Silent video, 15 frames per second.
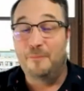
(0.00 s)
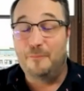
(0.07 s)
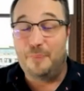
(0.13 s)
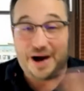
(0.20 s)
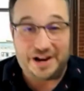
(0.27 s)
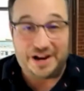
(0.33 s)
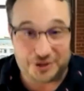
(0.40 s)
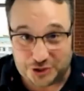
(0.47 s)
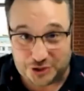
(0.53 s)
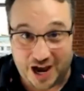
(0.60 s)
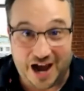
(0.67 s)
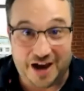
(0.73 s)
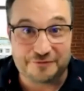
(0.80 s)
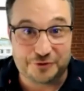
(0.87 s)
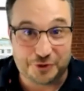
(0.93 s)
bunch
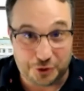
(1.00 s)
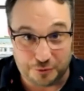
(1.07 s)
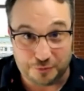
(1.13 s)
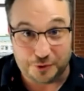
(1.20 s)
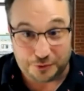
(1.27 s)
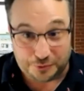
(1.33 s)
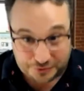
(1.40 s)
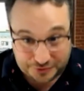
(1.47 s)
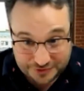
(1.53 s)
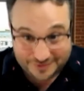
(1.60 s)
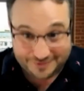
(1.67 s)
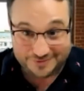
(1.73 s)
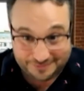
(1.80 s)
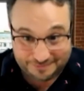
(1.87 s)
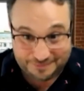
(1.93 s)
of gurus,